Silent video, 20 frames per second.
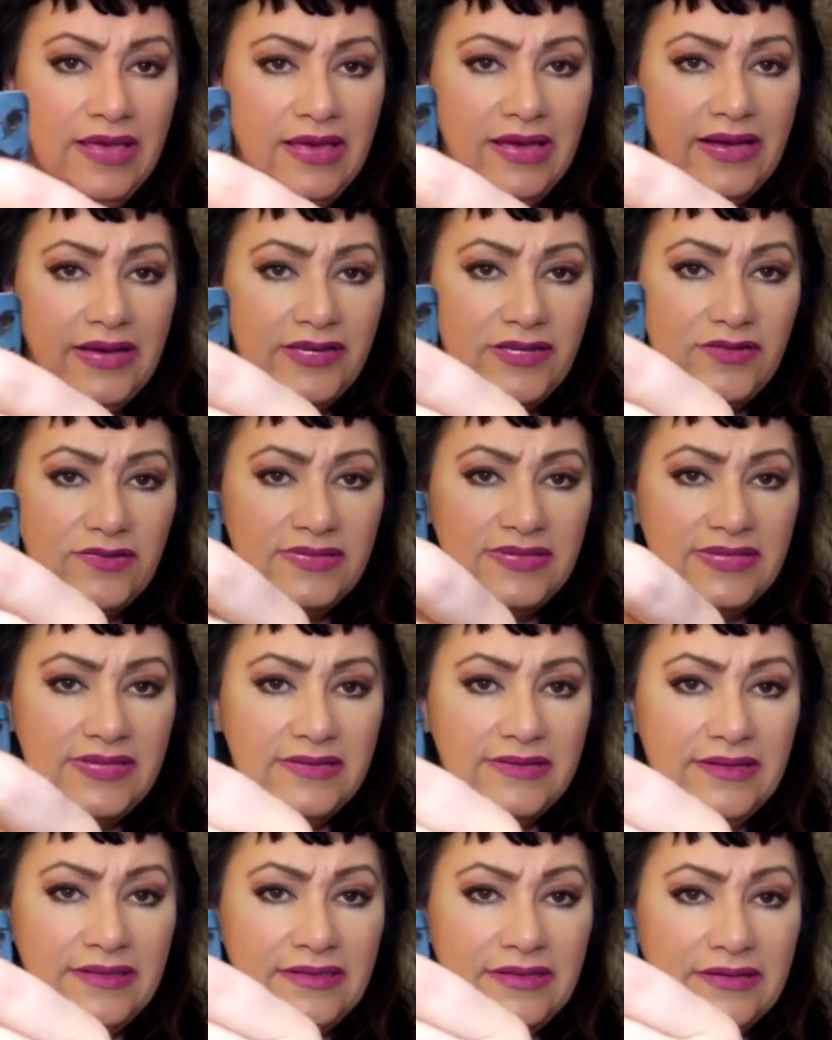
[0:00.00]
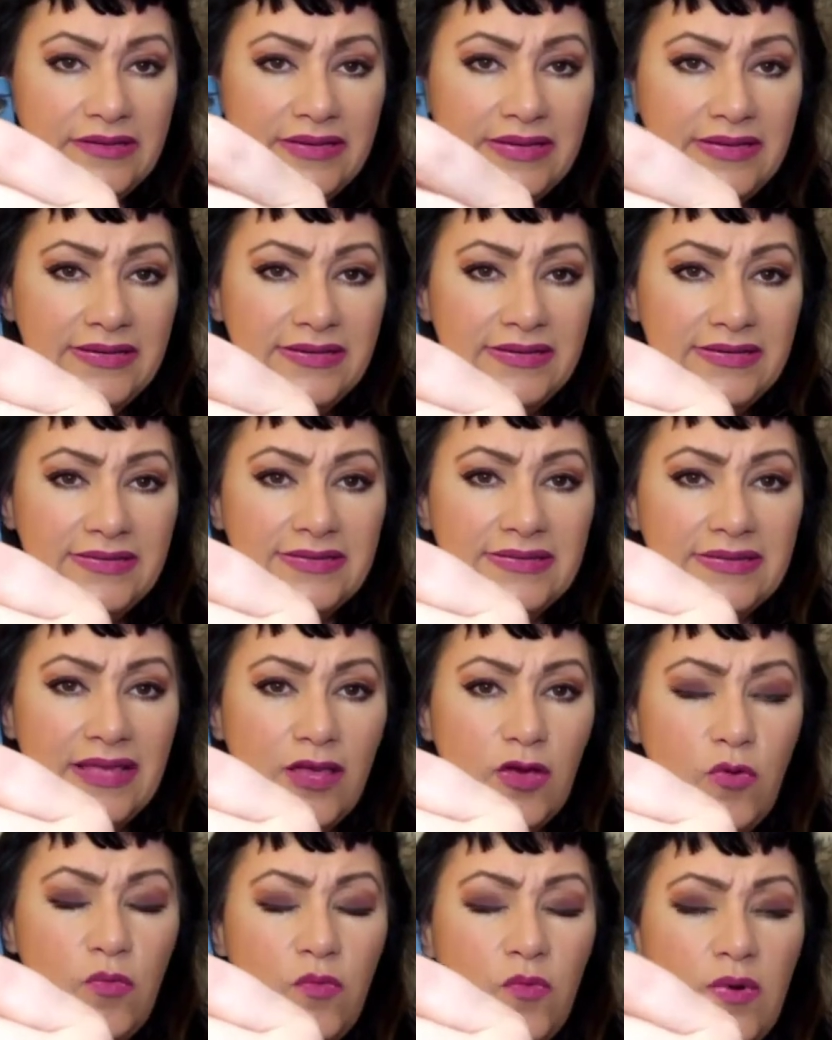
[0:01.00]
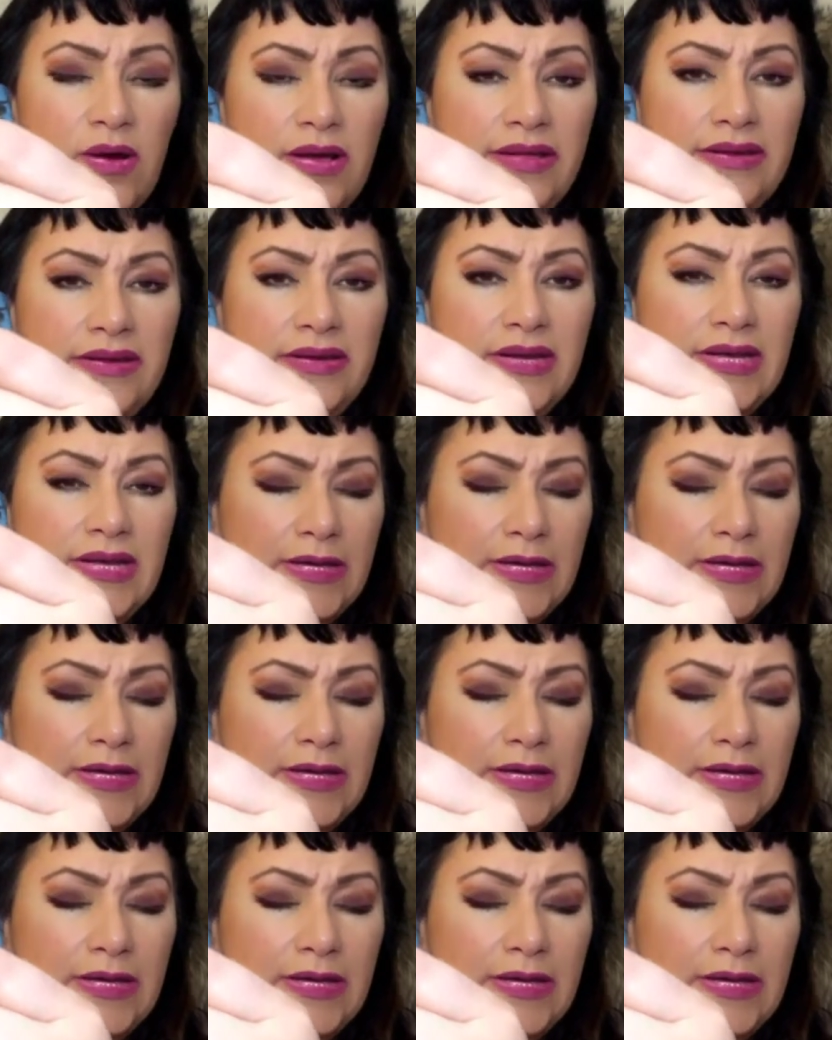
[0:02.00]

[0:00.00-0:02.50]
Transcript: I do see that there is like one